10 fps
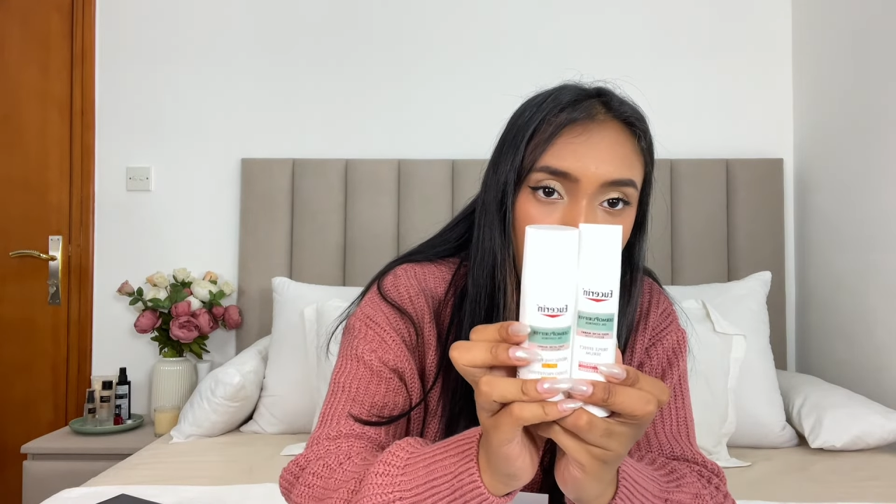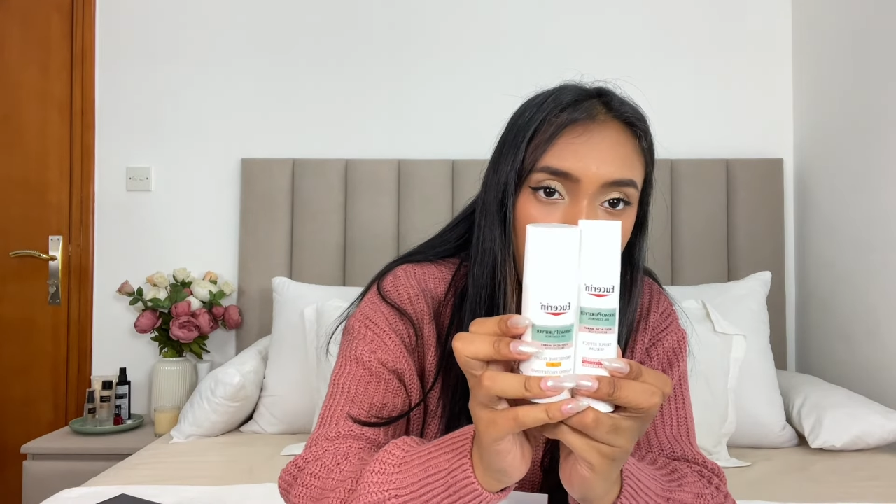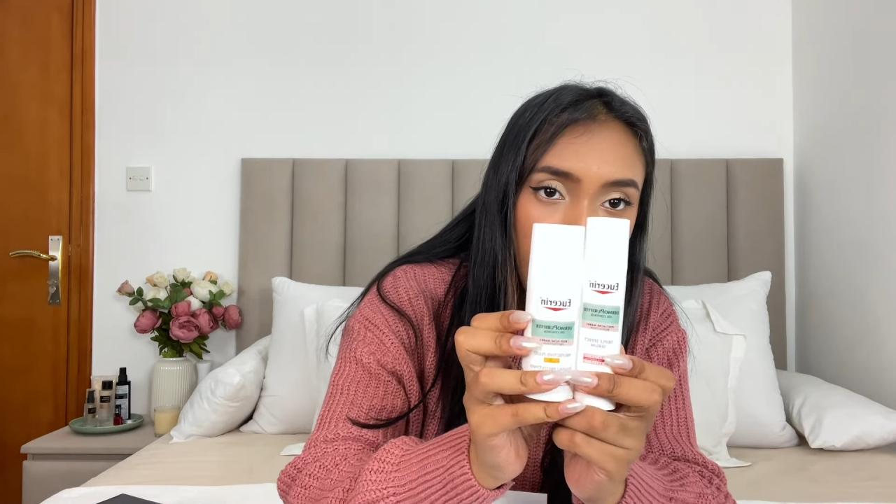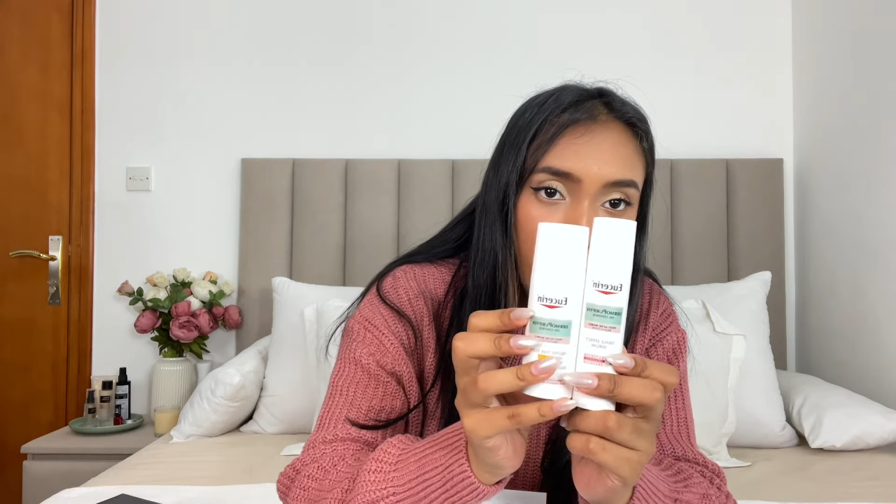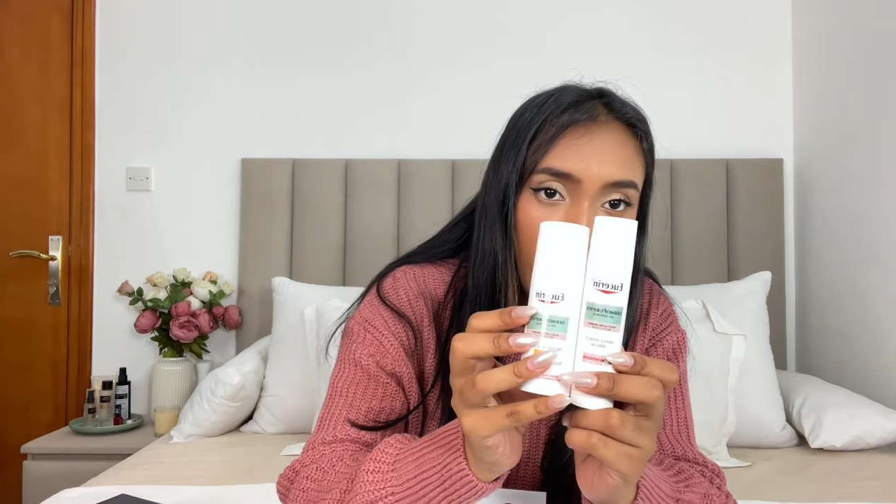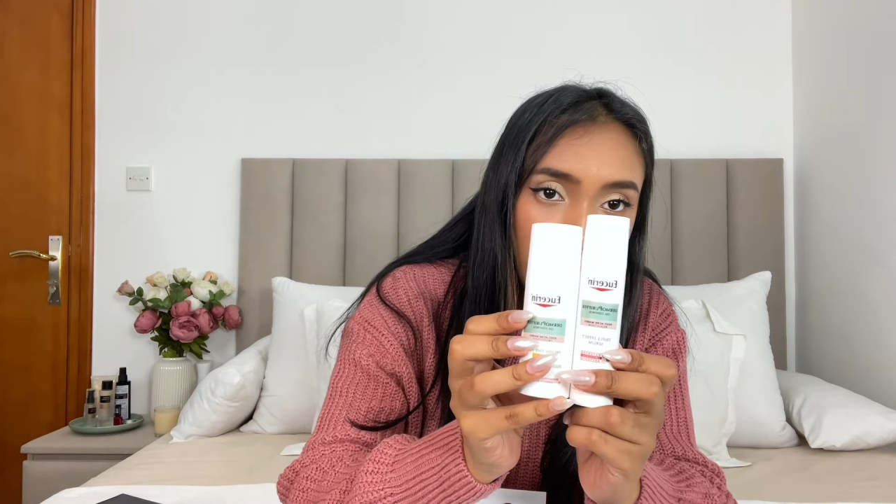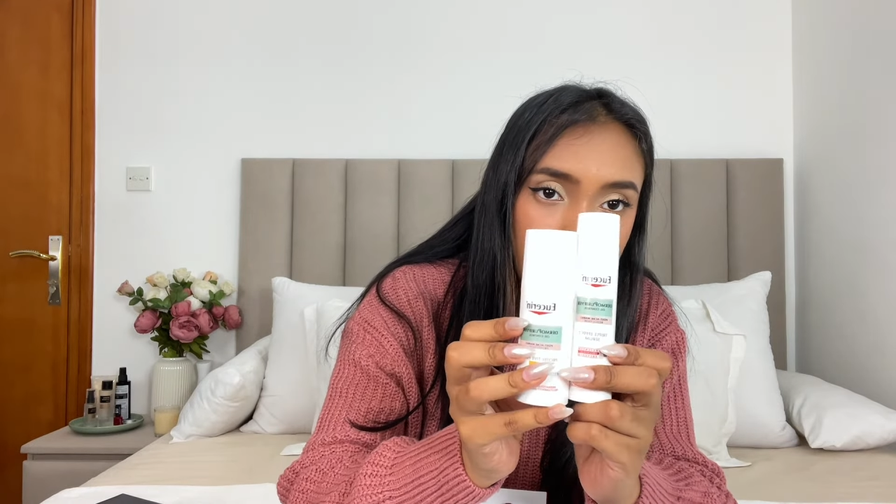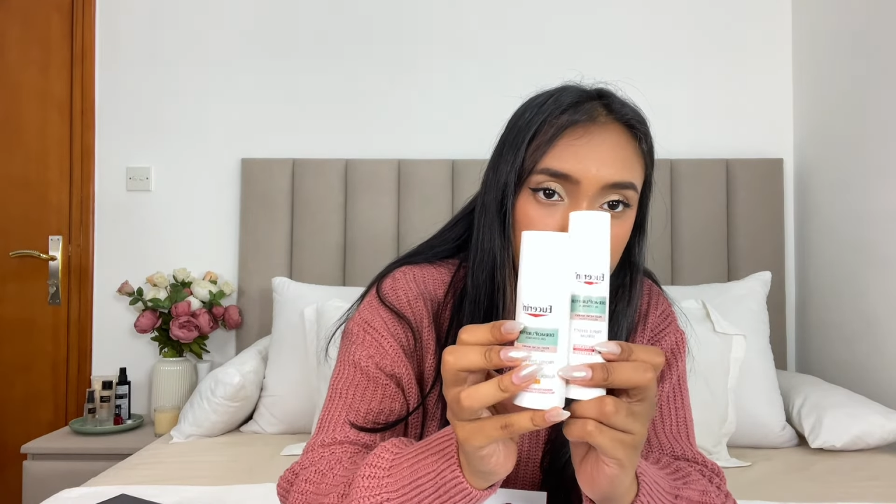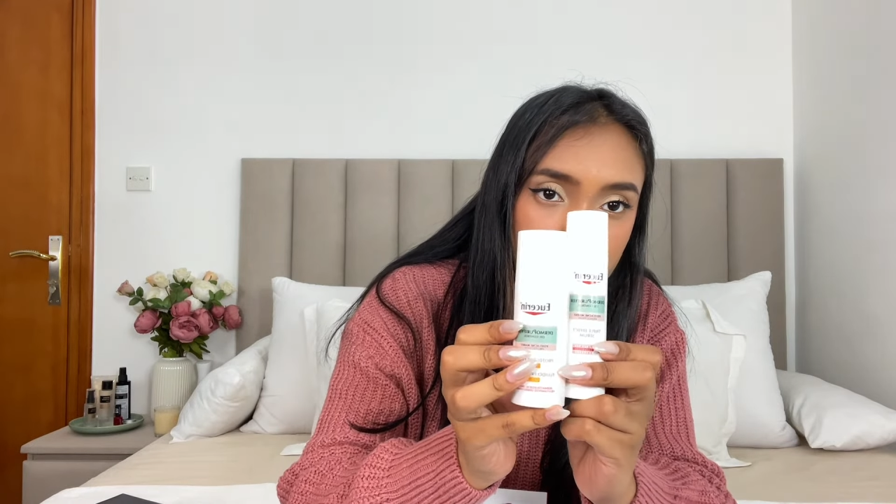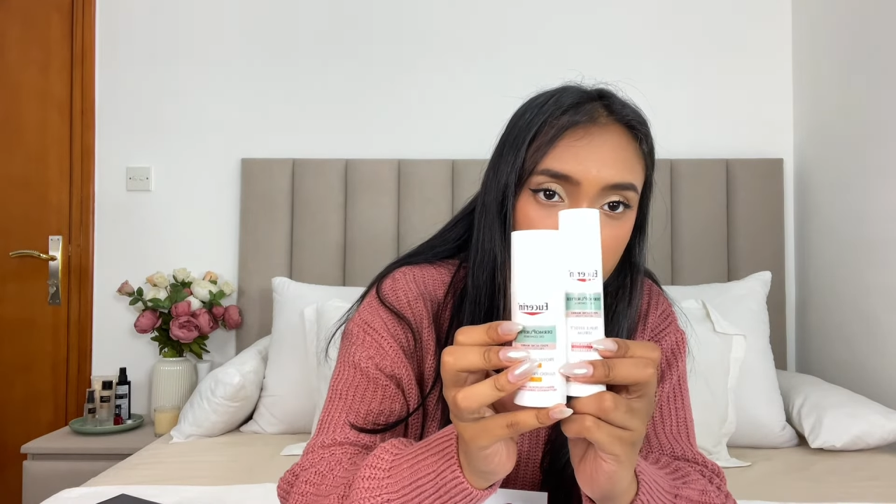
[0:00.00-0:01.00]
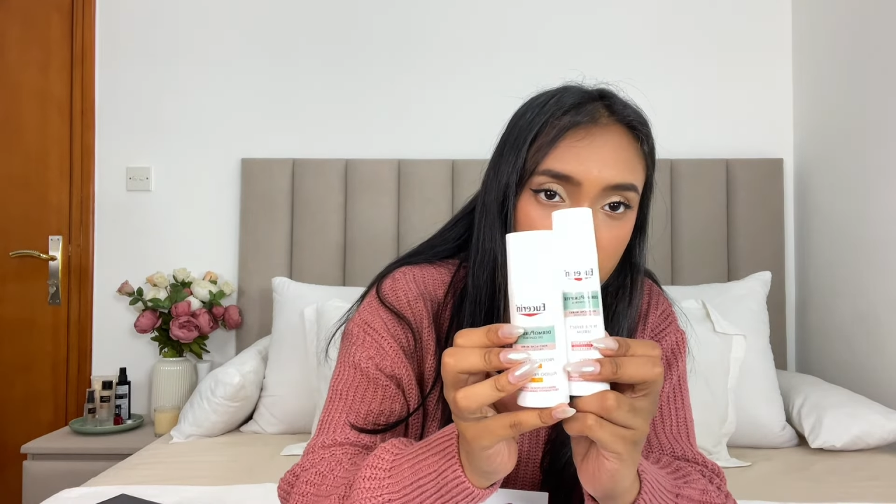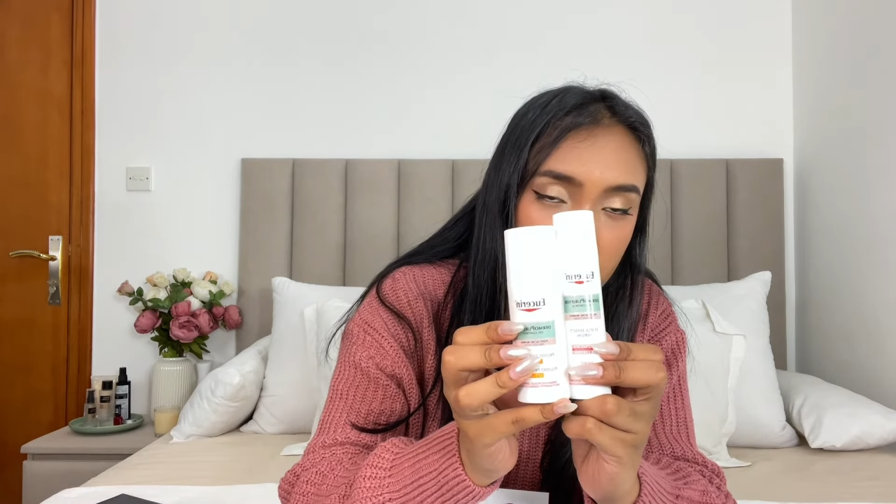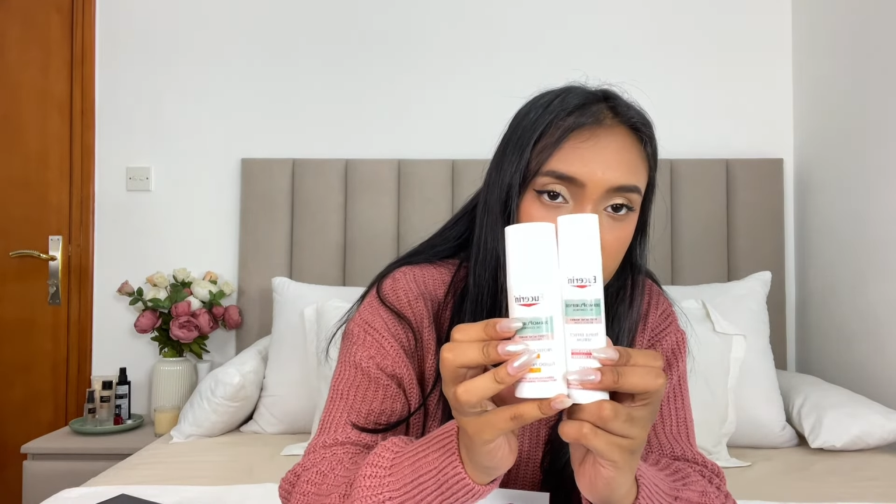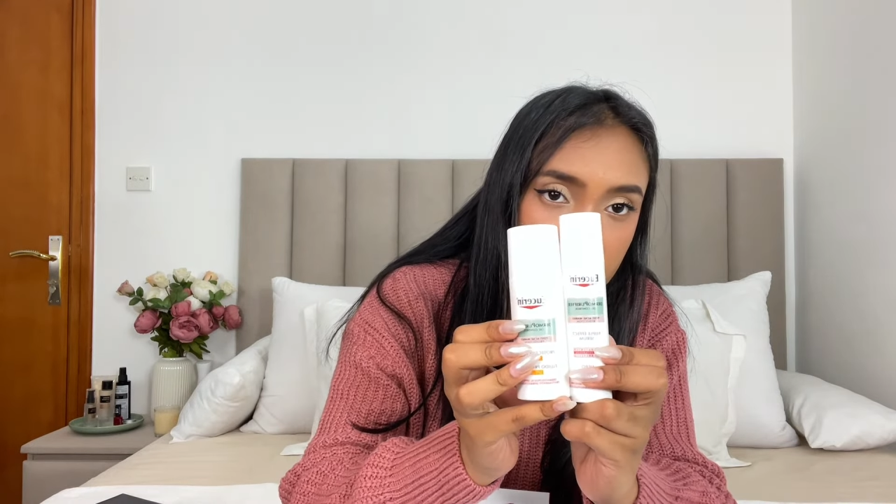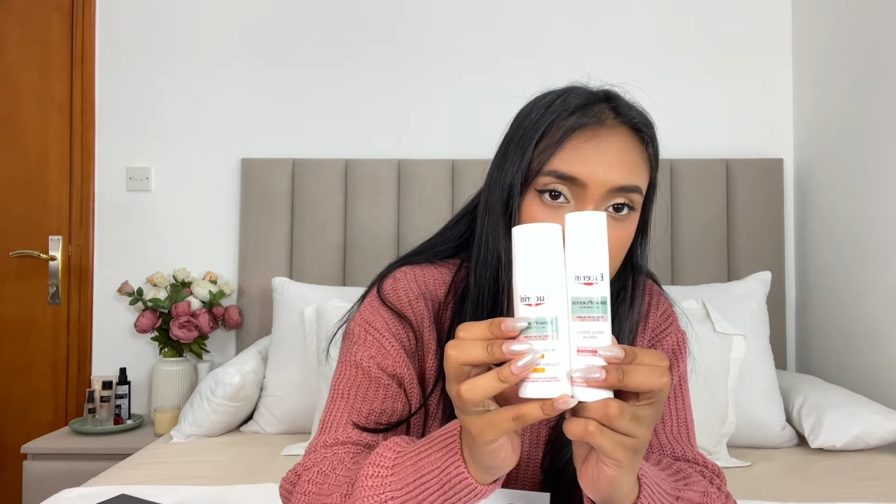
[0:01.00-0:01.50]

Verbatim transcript: but also different.